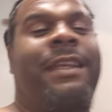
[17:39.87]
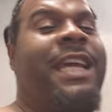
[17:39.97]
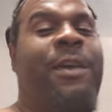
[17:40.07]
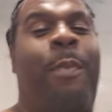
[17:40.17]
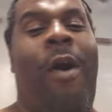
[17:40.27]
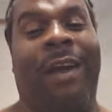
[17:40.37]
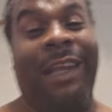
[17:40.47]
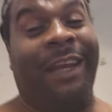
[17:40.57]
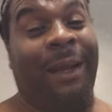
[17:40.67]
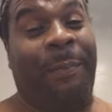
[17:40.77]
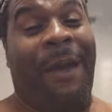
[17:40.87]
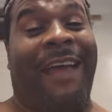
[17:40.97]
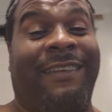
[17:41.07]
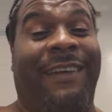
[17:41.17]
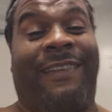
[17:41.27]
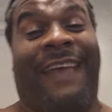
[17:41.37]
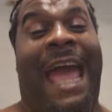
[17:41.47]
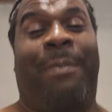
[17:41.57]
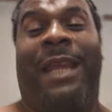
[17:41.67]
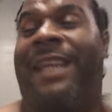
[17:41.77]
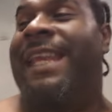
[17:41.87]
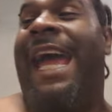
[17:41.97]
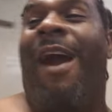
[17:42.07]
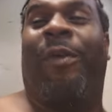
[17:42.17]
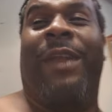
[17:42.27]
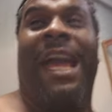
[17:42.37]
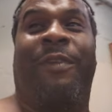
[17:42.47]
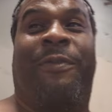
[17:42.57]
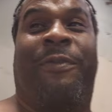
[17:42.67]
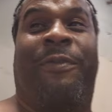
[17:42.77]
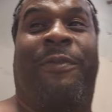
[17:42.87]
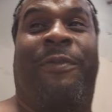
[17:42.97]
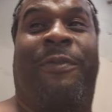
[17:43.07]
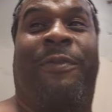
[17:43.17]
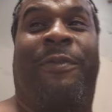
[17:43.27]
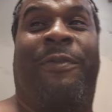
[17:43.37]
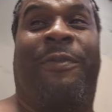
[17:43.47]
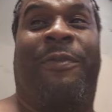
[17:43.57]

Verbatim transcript: These boys literally passing the tablet. They on their phones.